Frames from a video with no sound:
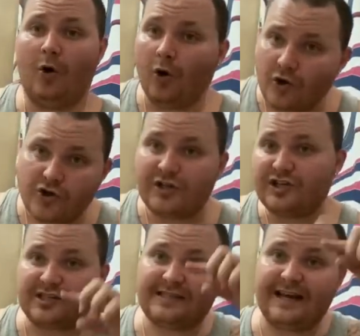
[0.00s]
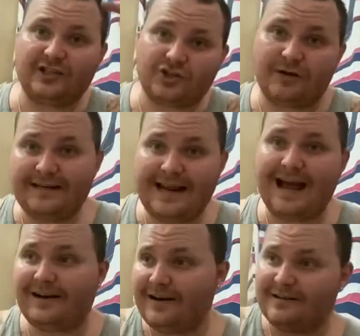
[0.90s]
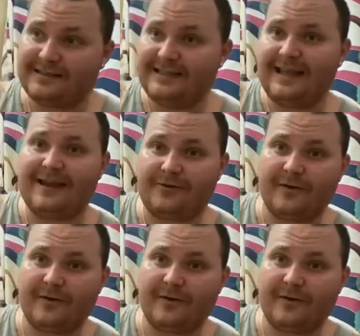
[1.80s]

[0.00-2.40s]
Or you could just send it straight down there and see like